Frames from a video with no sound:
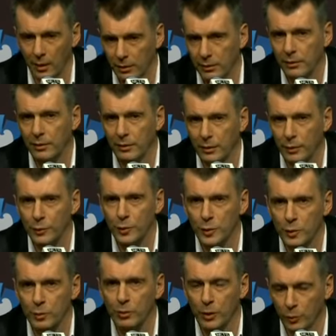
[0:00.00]
and uh,
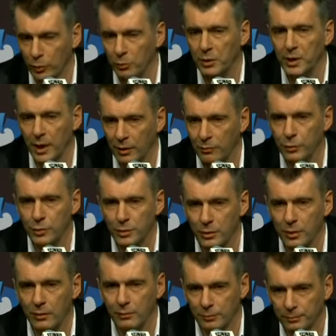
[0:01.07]
this work will be done for
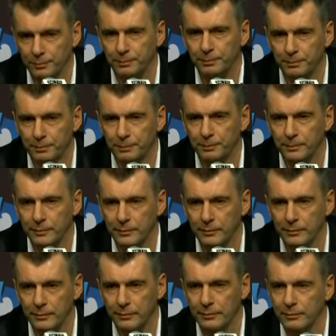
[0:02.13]
sure.
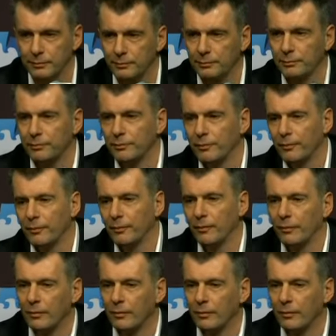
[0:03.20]
Right side.